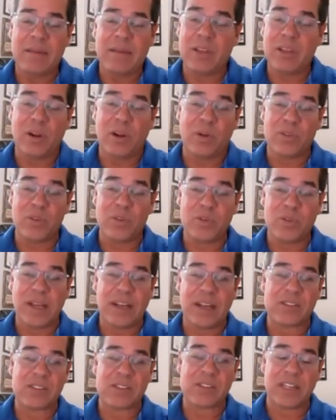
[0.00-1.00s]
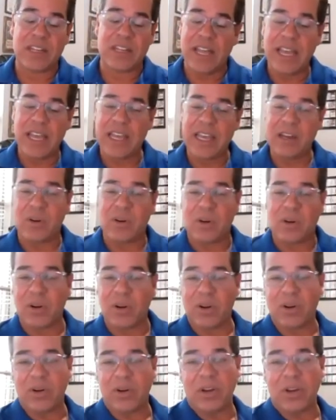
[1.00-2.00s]
In 2008
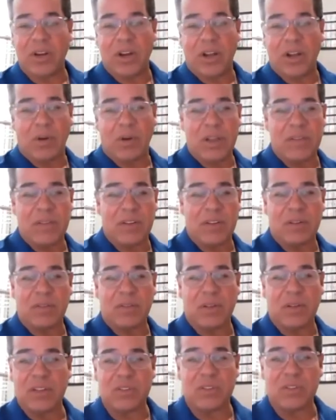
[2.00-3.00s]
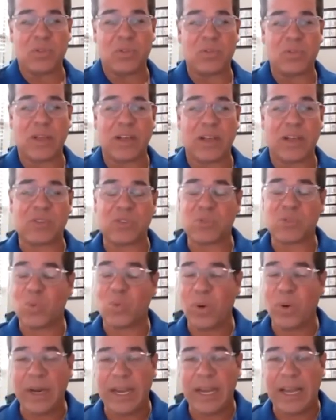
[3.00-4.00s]
or even in
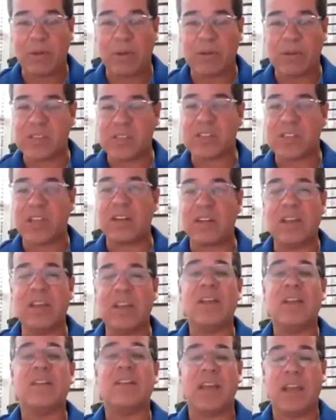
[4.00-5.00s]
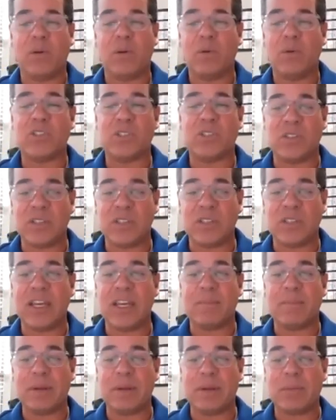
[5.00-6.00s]
2020, I would have said take what you can
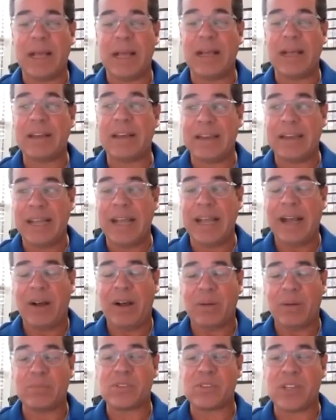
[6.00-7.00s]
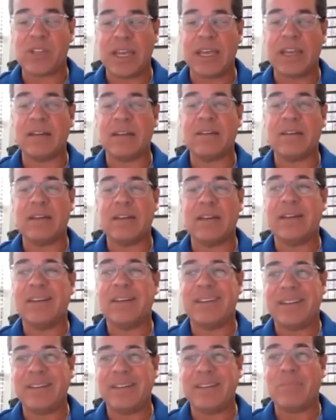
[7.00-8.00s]
get, but now I'm saying,
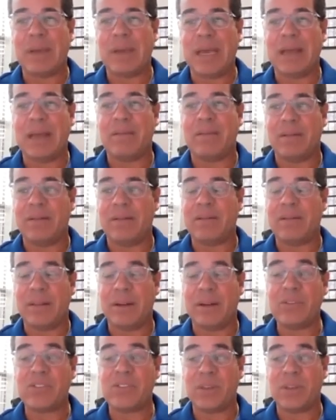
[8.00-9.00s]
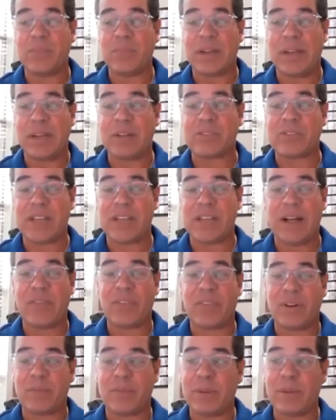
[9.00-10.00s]
man, there's something else
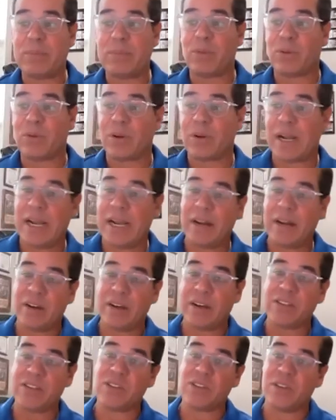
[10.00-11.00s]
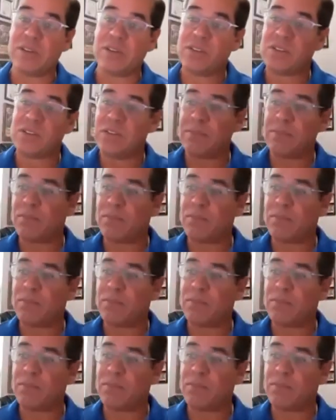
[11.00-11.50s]
out there. People are hiring, so it's